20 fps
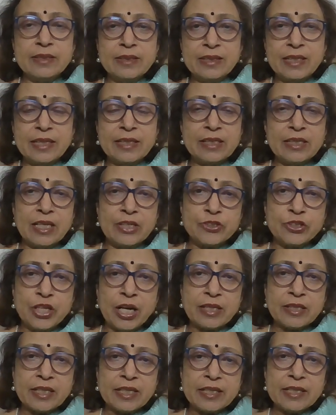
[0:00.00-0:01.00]
There is a
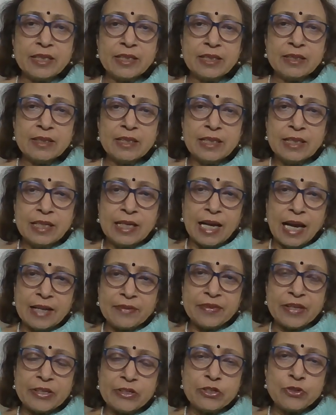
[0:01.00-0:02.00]
jug here,
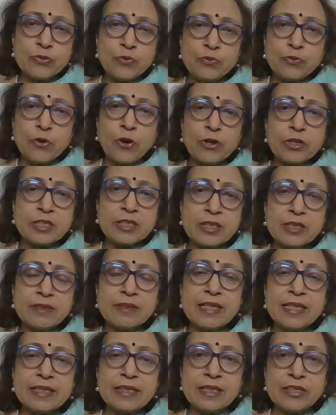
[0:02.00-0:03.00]
and there is water
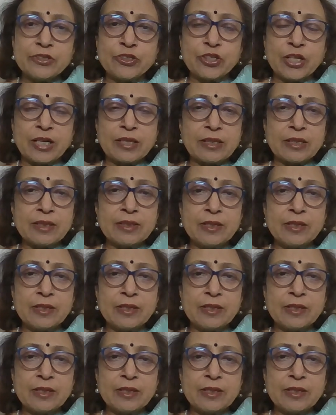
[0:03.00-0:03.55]
in the jug.